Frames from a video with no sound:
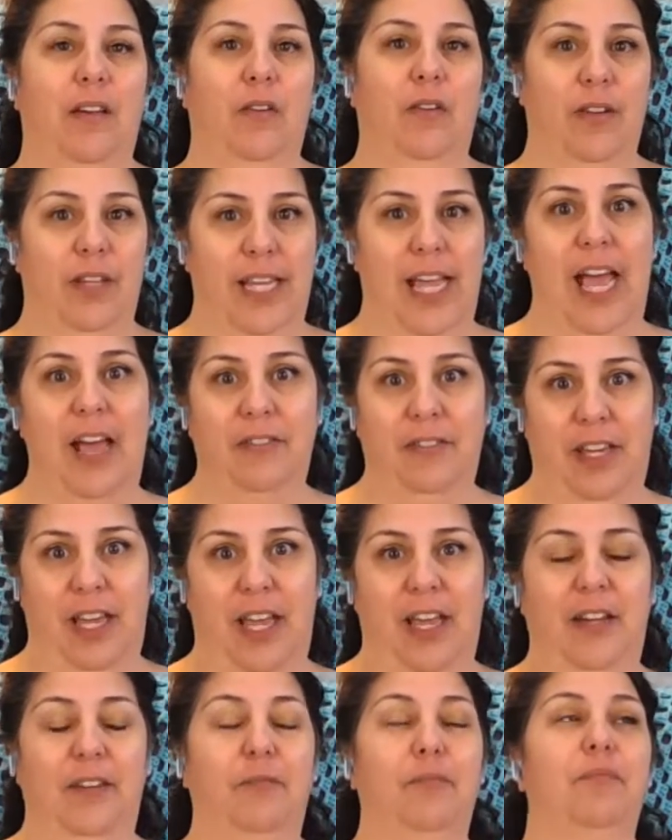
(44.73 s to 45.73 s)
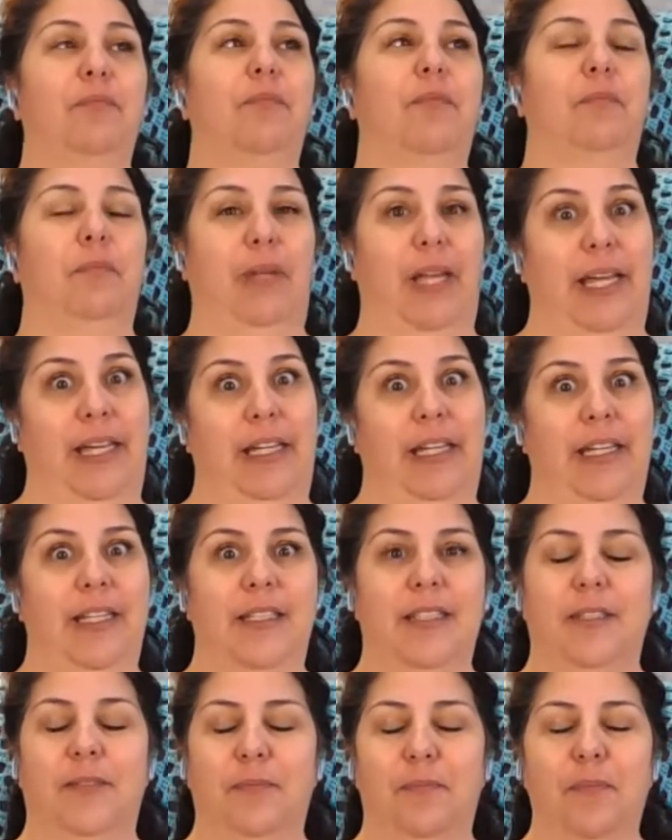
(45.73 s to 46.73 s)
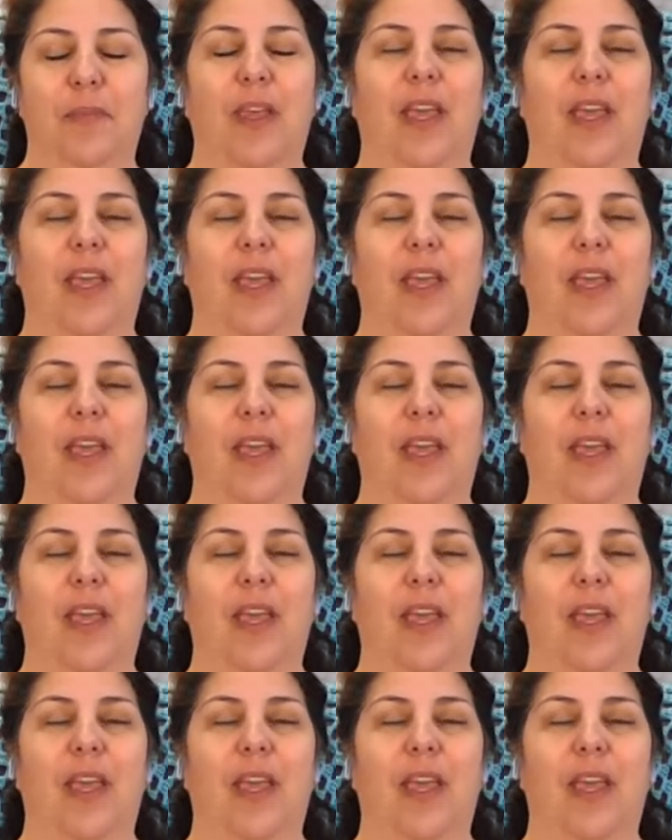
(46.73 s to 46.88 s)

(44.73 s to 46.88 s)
or the Afghan blanket?"